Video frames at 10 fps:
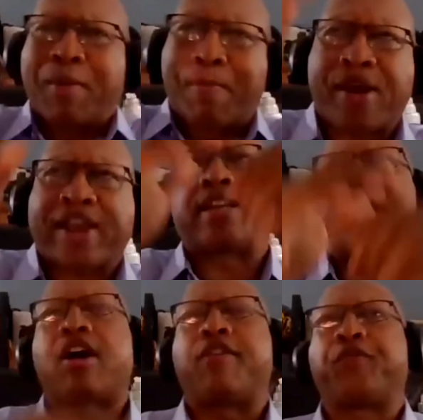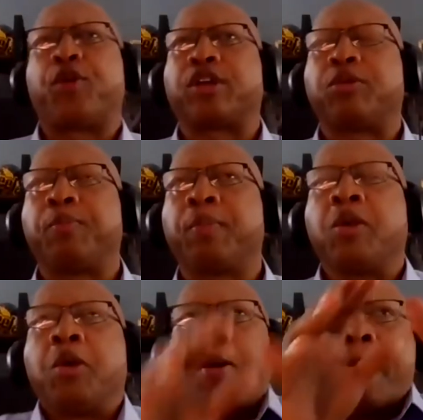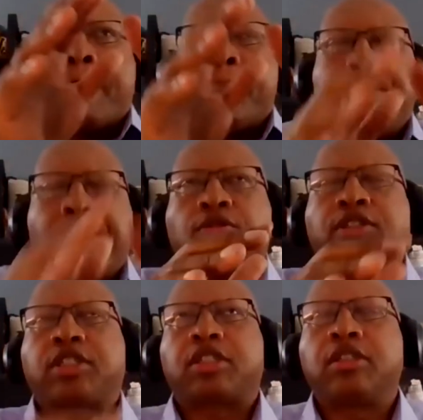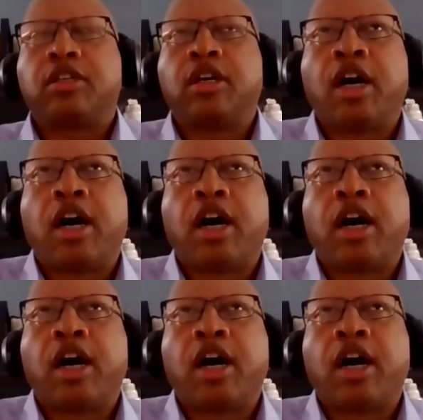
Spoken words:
Let me break it down for you. Most